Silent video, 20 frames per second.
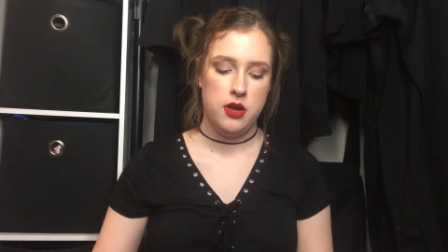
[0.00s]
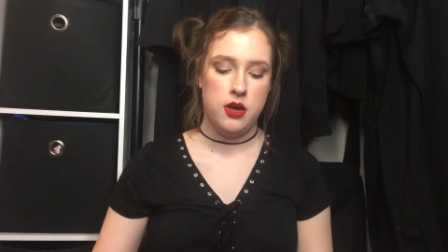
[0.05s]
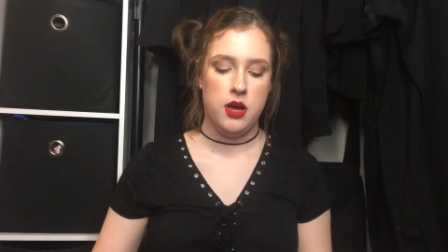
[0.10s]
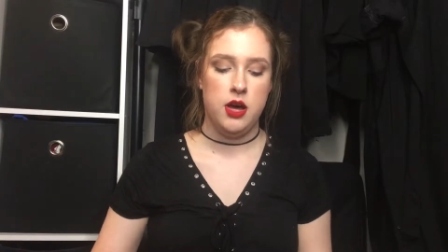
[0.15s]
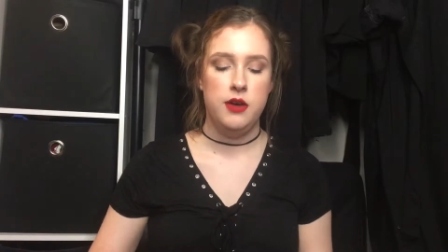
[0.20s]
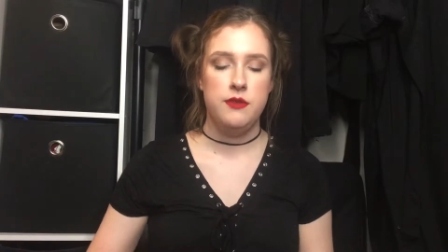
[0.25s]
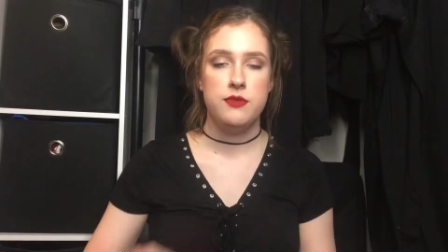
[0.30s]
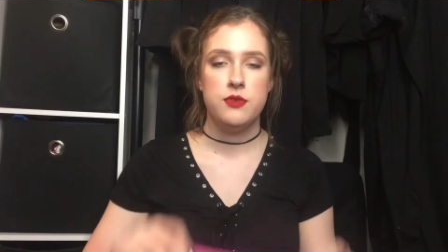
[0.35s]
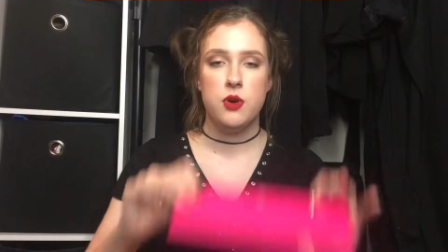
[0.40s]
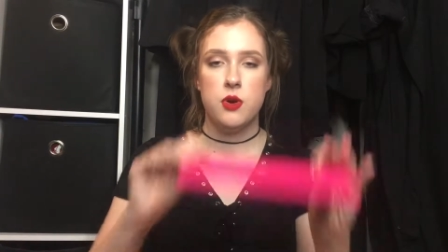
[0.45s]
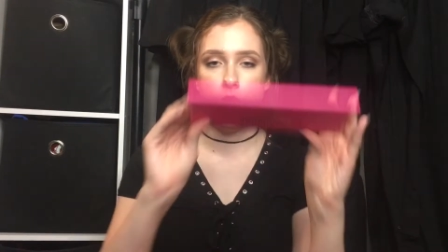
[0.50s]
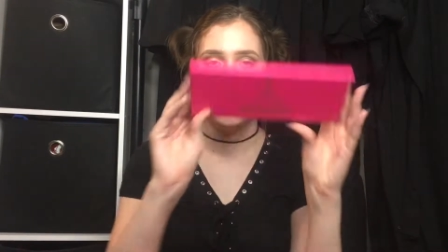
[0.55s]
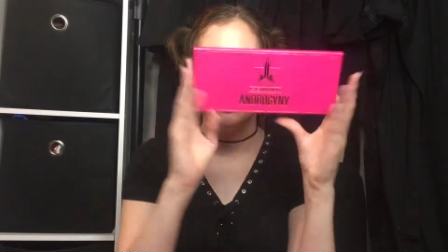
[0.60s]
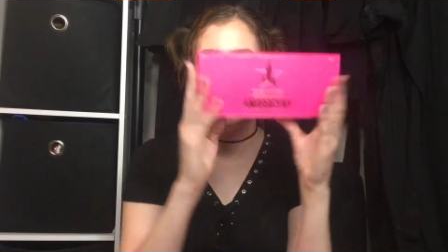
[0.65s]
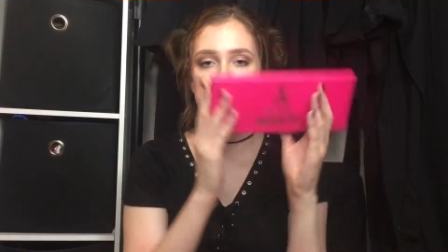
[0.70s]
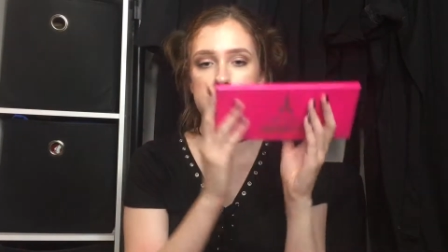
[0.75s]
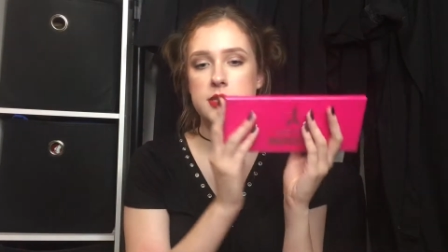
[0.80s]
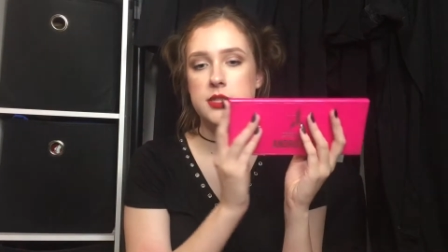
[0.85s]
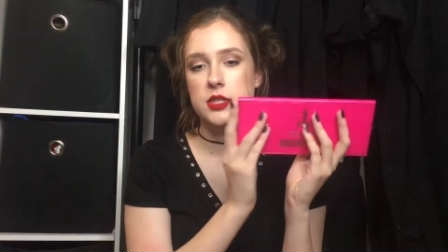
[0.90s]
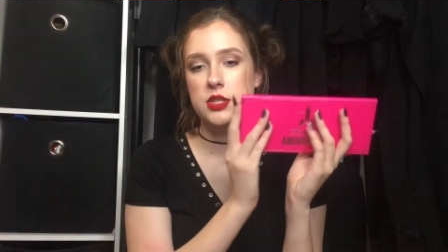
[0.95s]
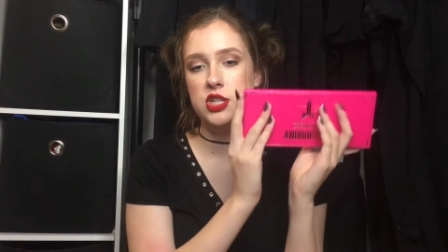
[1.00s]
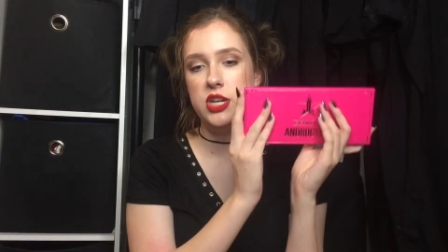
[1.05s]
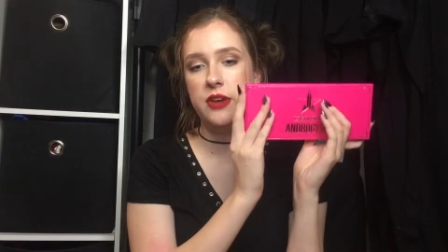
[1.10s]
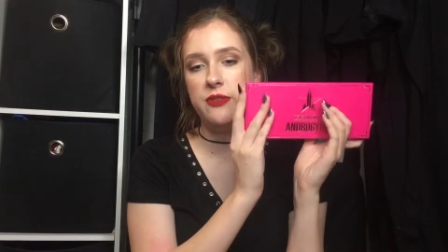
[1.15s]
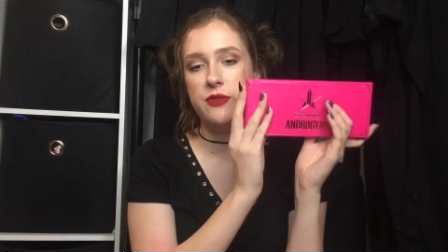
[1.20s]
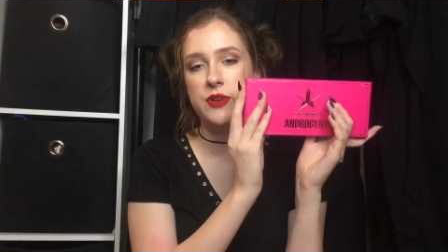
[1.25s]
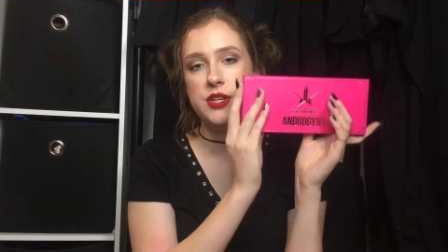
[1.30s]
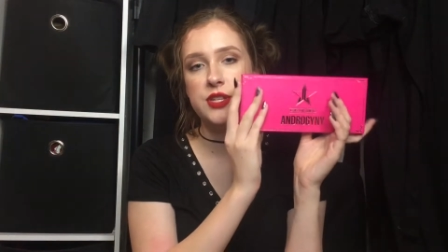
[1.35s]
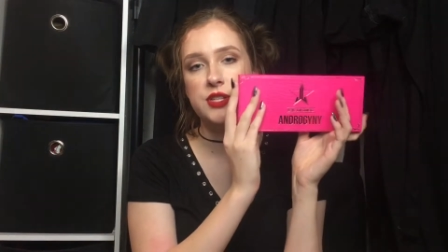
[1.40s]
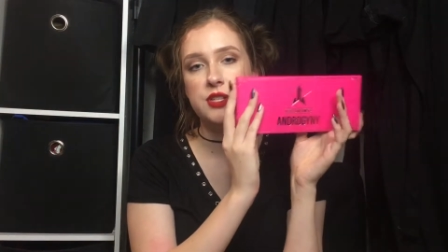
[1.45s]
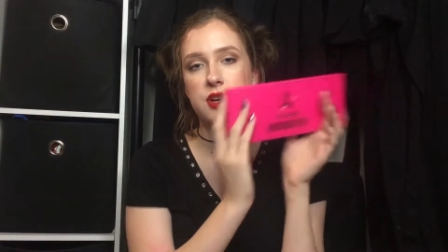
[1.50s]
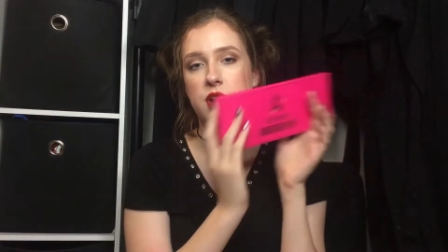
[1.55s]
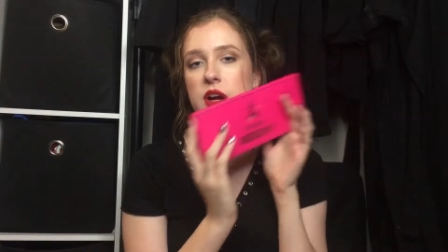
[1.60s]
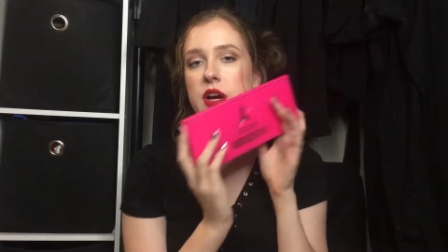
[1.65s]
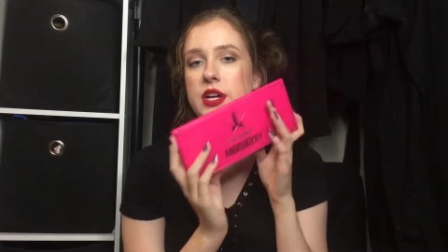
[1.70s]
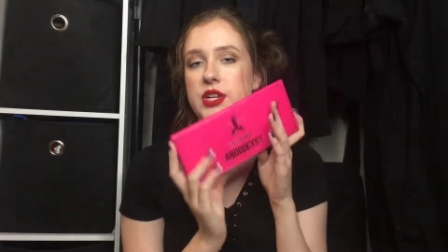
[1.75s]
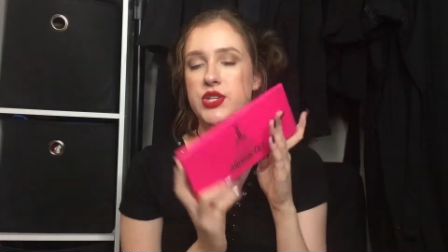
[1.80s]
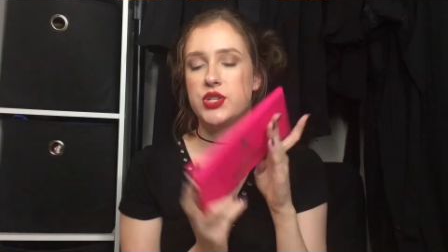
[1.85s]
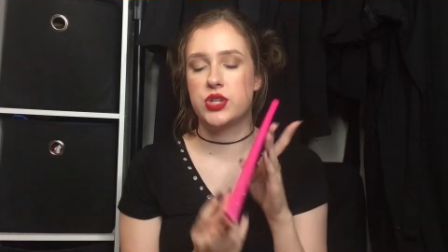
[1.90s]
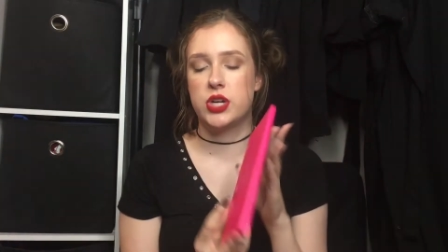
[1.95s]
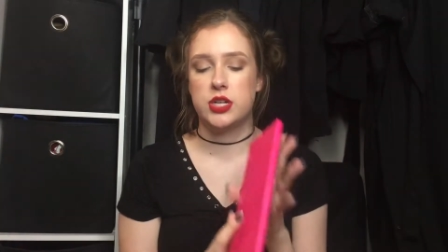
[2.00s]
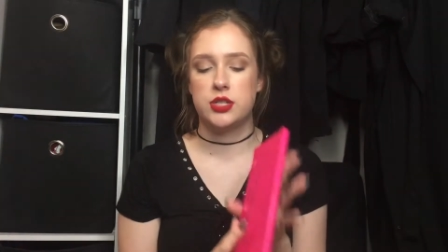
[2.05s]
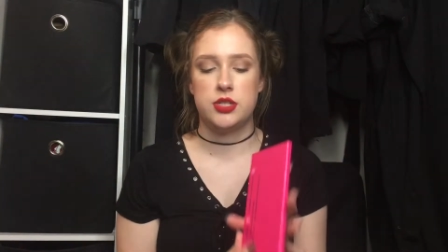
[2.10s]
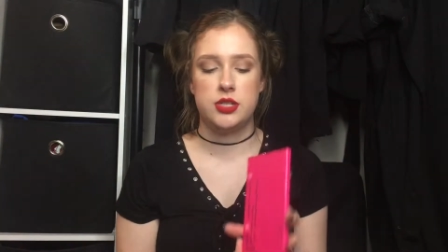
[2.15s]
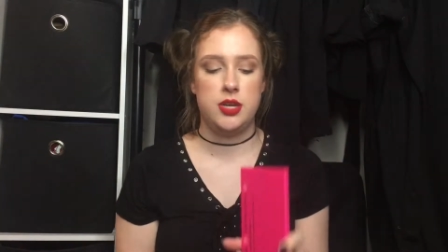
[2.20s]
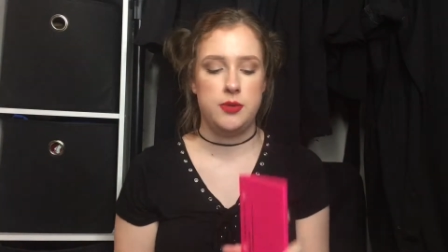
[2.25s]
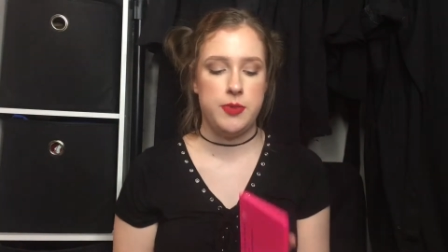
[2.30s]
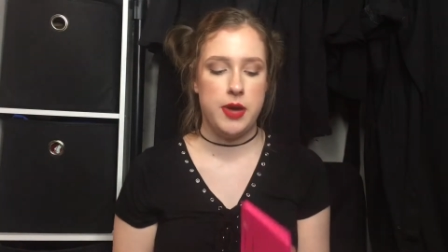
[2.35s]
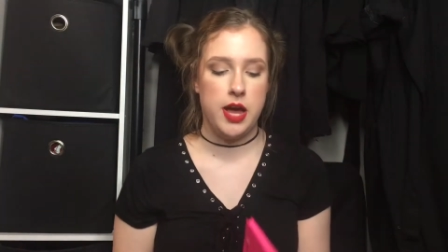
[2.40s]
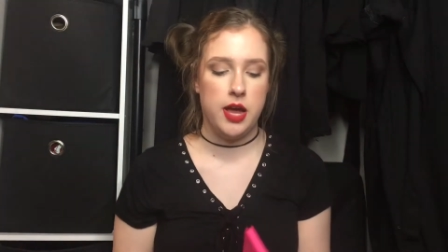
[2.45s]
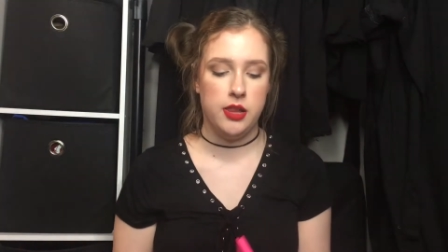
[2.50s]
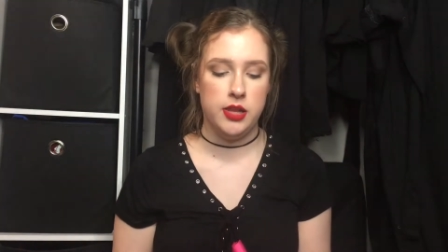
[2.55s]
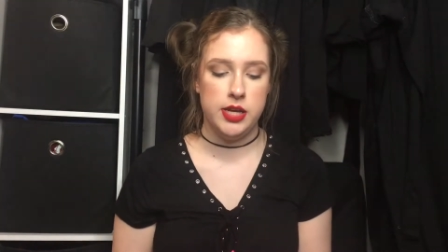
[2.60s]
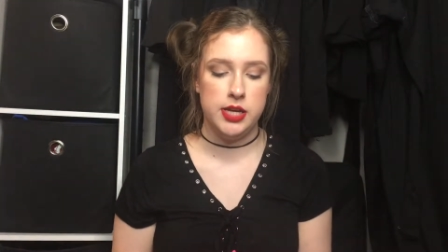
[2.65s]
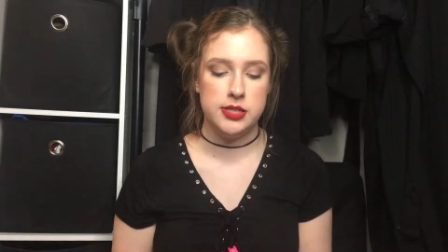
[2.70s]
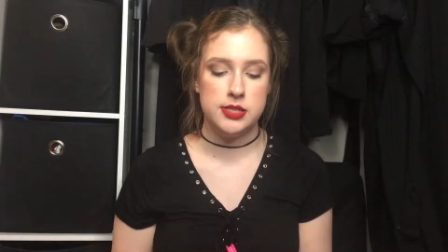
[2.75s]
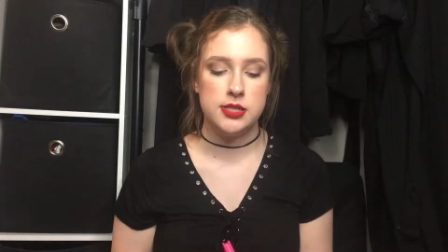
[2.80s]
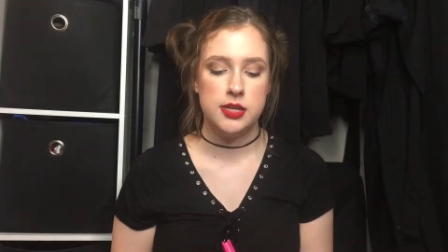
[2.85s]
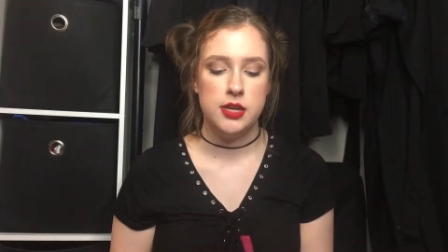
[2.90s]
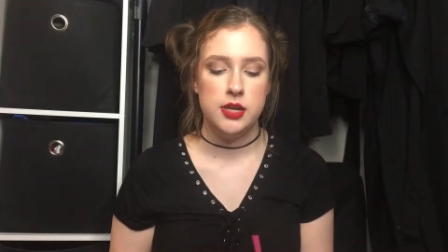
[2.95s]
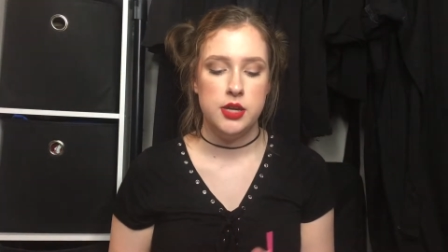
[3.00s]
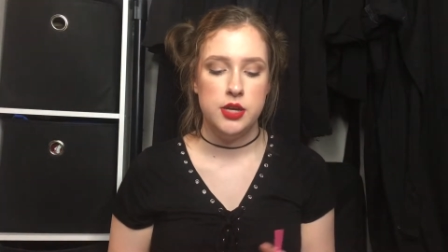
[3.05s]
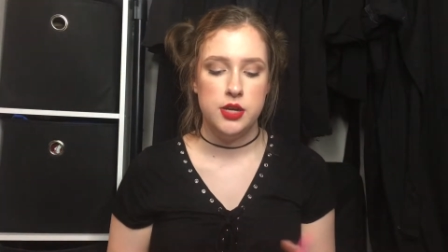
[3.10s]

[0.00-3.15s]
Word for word: of course, the Jeffree Star Androgyny palette